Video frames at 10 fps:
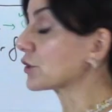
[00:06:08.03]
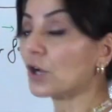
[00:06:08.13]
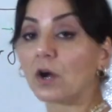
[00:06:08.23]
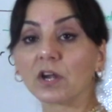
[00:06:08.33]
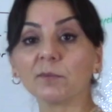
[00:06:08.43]

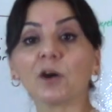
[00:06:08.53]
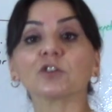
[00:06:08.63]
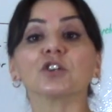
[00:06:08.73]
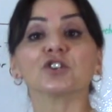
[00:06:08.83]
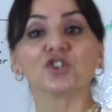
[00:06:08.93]
talking
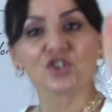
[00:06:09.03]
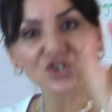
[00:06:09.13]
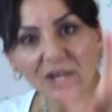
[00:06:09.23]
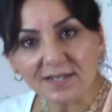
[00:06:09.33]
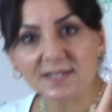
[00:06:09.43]
about
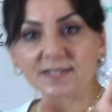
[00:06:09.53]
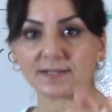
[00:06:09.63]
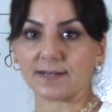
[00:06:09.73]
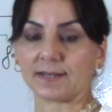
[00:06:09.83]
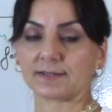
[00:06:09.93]
just
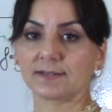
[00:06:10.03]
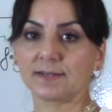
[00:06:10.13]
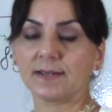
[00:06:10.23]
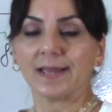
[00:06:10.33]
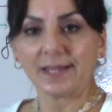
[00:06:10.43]
the nut
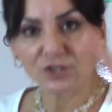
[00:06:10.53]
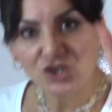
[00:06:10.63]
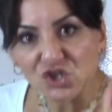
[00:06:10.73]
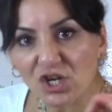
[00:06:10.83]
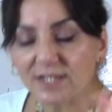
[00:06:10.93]

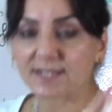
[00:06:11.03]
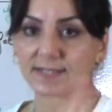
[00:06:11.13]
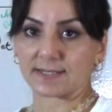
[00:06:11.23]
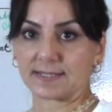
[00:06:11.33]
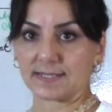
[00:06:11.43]
and just
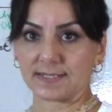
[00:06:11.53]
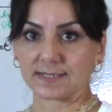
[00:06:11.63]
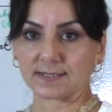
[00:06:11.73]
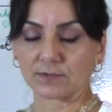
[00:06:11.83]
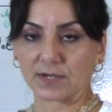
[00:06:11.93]
the
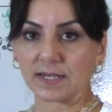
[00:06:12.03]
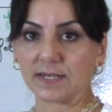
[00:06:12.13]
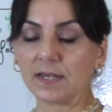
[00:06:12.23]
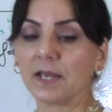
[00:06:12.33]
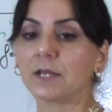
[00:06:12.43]
seeds,
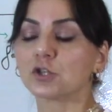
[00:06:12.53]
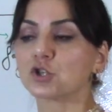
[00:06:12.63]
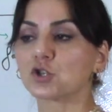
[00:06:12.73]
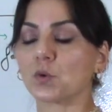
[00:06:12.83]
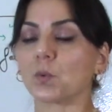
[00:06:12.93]
okay?
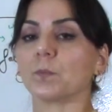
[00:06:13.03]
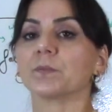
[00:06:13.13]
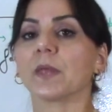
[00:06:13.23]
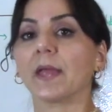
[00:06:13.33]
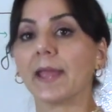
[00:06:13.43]
So,
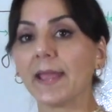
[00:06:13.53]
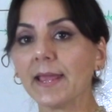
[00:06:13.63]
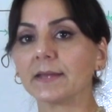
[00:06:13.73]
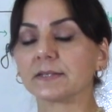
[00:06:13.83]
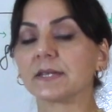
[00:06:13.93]

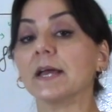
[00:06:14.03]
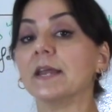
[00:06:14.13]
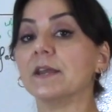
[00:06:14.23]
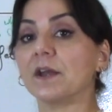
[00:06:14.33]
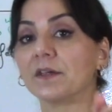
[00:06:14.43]
and
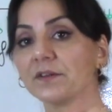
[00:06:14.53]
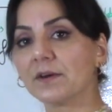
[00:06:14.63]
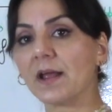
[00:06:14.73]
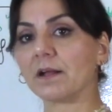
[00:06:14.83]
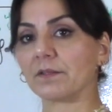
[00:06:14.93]
another
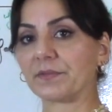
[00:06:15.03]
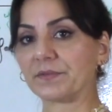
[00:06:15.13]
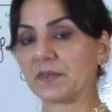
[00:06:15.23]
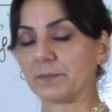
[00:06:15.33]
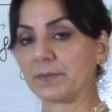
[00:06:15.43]

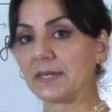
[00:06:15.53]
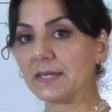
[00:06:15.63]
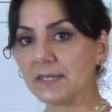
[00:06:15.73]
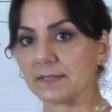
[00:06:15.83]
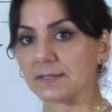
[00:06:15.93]
health tip
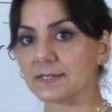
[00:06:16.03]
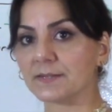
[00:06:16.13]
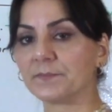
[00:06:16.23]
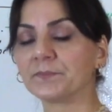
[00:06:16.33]
is,